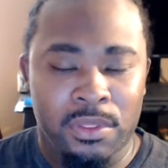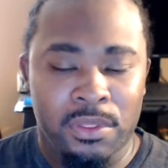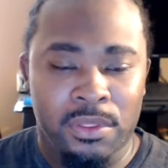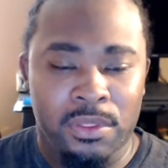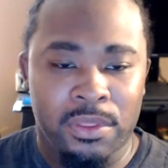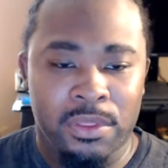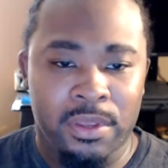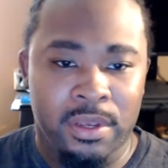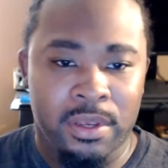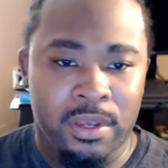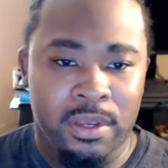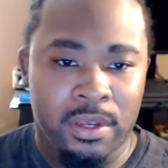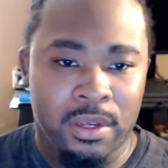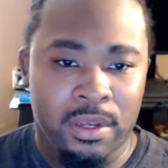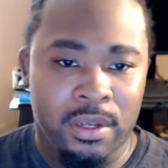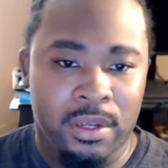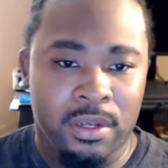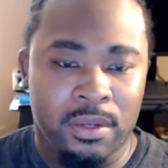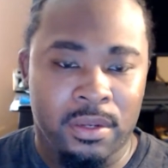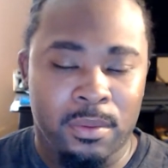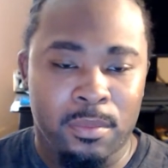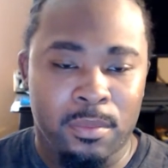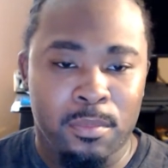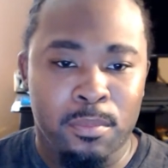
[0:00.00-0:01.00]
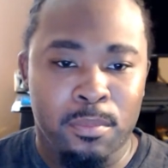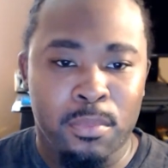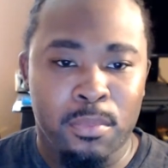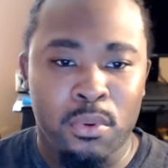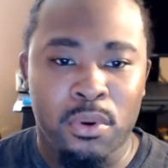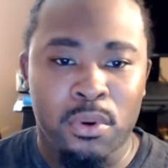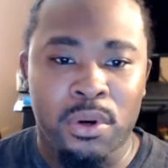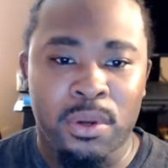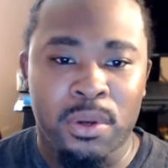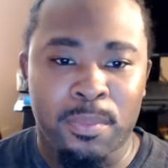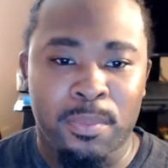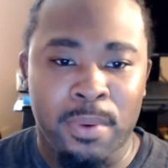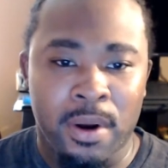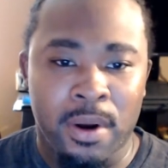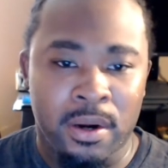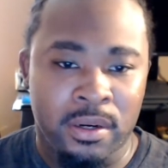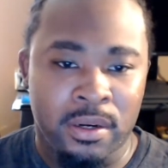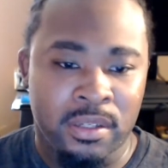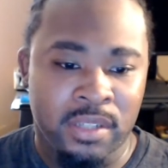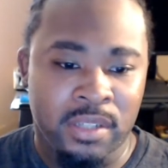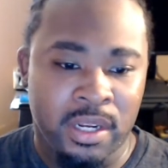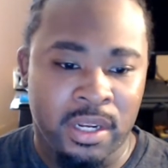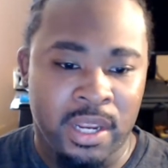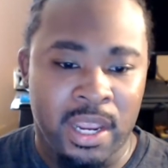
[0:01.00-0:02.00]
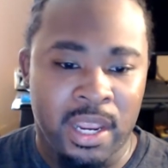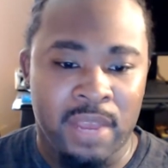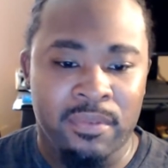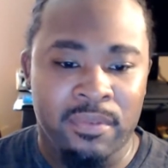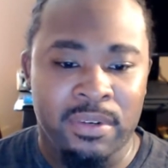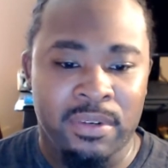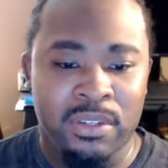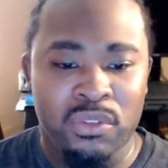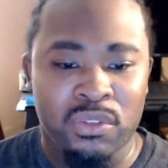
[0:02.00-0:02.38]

the board partners are having